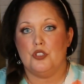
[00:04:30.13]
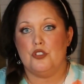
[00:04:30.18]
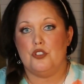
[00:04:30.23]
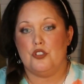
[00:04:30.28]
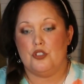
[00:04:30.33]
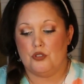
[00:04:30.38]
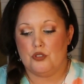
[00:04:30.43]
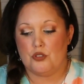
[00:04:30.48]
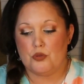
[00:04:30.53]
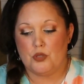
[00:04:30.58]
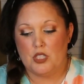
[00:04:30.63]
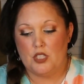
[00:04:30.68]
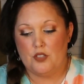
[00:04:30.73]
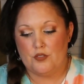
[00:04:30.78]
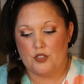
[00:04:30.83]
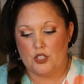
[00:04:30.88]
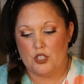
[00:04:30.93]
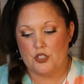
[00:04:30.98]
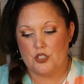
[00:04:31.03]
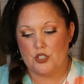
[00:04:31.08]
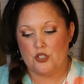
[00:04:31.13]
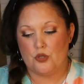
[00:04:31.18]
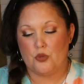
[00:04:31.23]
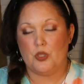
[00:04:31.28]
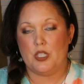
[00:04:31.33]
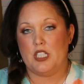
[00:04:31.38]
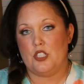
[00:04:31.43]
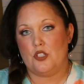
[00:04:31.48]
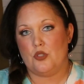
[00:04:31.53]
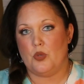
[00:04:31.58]
June 21st,
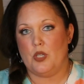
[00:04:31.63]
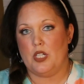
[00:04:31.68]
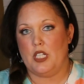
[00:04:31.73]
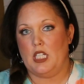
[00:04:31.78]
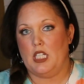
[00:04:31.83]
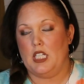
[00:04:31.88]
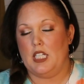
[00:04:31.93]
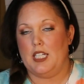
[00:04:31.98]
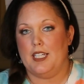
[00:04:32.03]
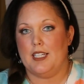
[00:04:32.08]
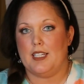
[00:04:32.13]
2020